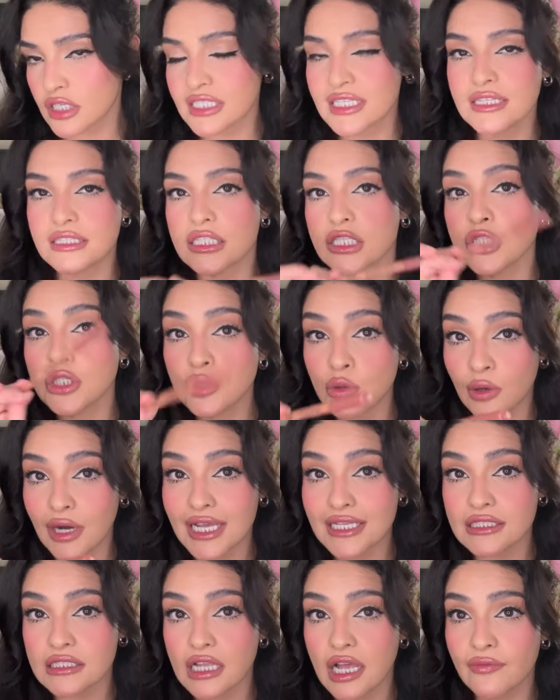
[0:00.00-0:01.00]
Since you
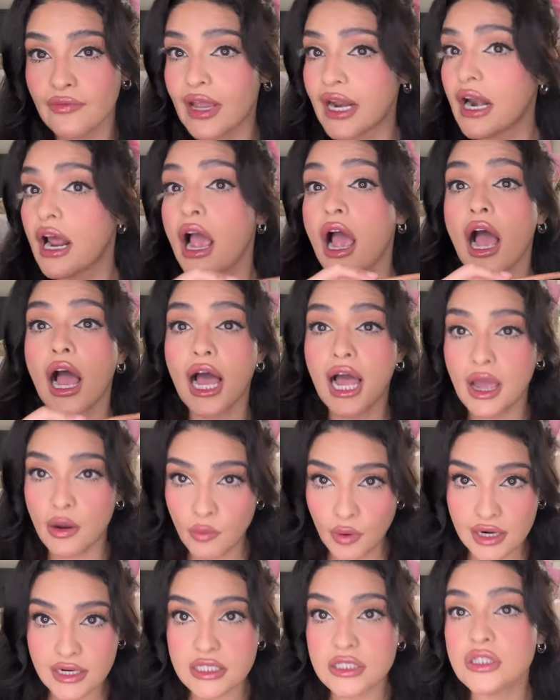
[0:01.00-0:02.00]
guys love it, I
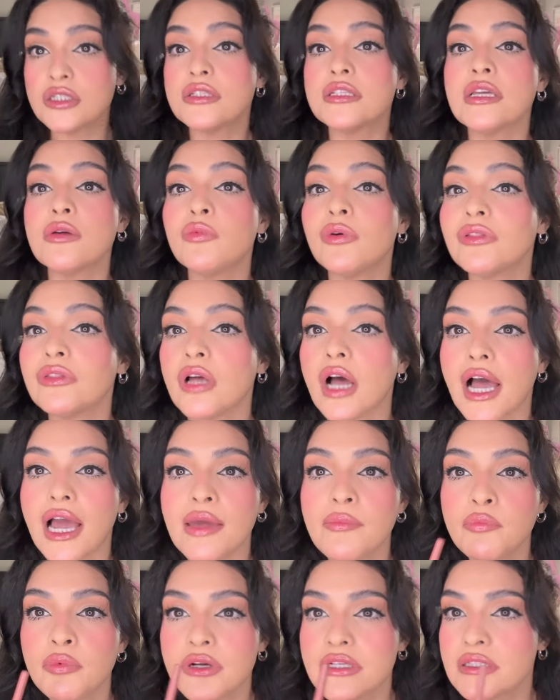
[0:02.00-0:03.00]
wanted to see what the
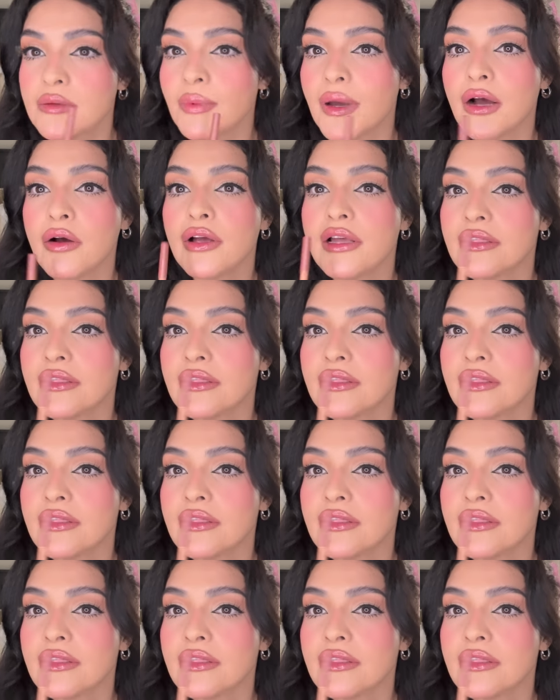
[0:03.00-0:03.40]
hype was about,